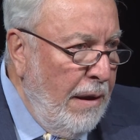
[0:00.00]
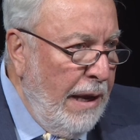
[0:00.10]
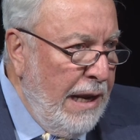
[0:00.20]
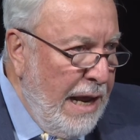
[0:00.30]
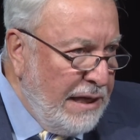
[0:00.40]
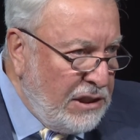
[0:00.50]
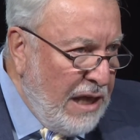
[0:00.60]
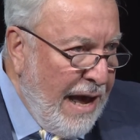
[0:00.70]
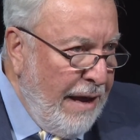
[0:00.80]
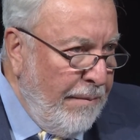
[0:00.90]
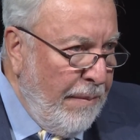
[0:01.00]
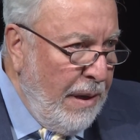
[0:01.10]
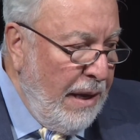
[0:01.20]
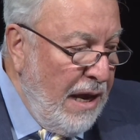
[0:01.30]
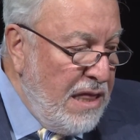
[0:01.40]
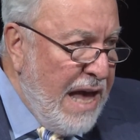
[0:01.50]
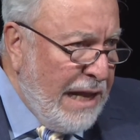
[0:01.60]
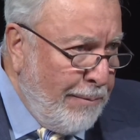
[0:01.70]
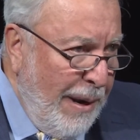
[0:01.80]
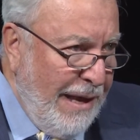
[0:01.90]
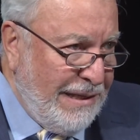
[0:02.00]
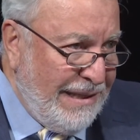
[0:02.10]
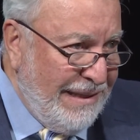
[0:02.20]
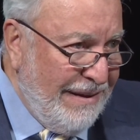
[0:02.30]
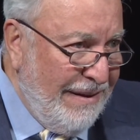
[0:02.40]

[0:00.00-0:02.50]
in his time in that place.